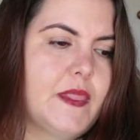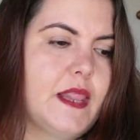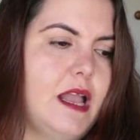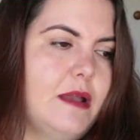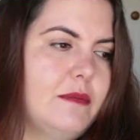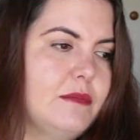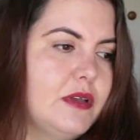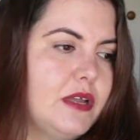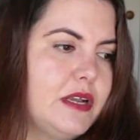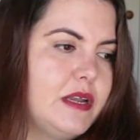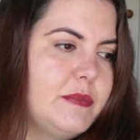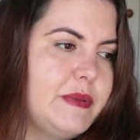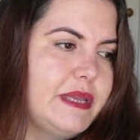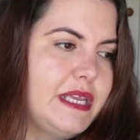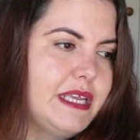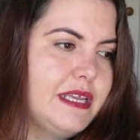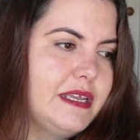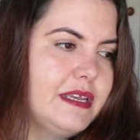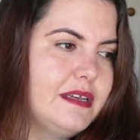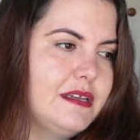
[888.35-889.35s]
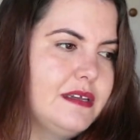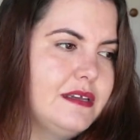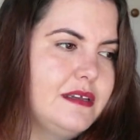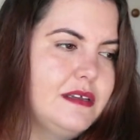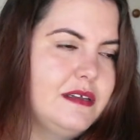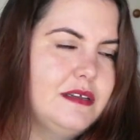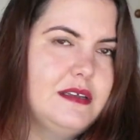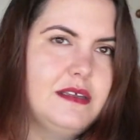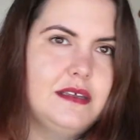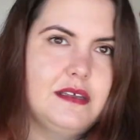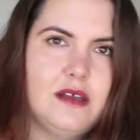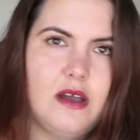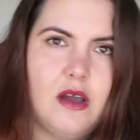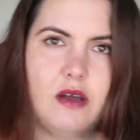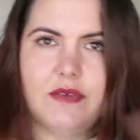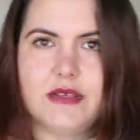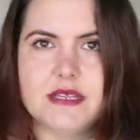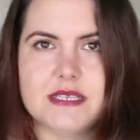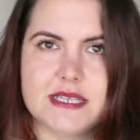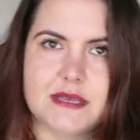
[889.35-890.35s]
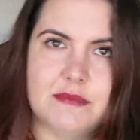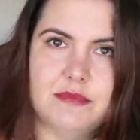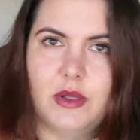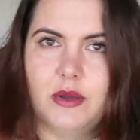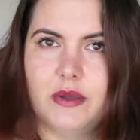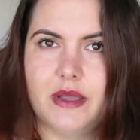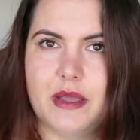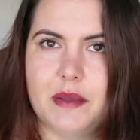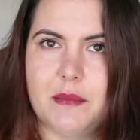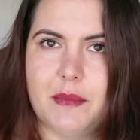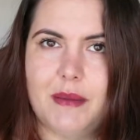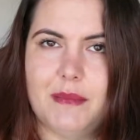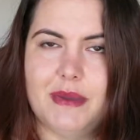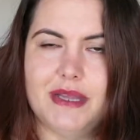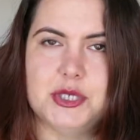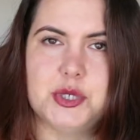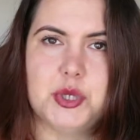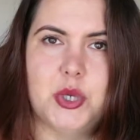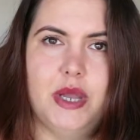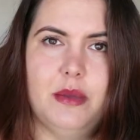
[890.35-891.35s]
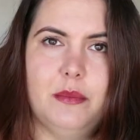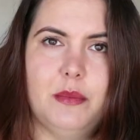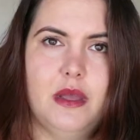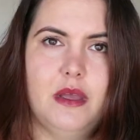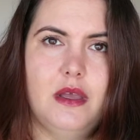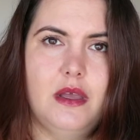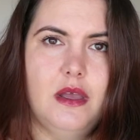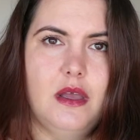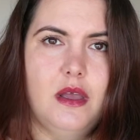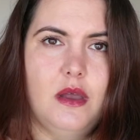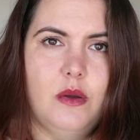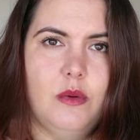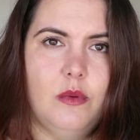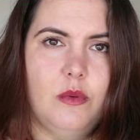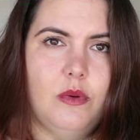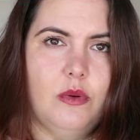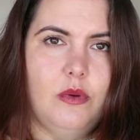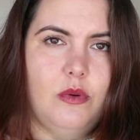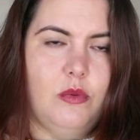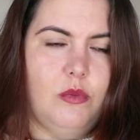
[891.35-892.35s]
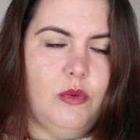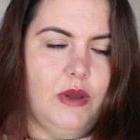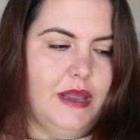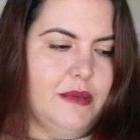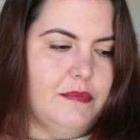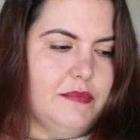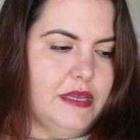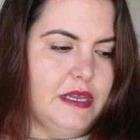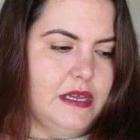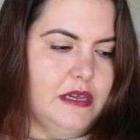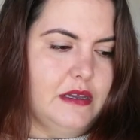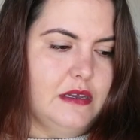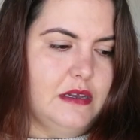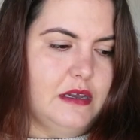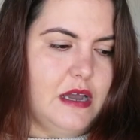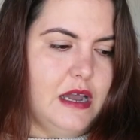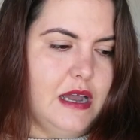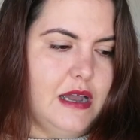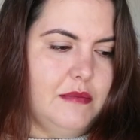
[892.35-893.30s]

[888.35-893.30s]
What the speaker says: I'm going to be obviously blogging about my trip while I'm there.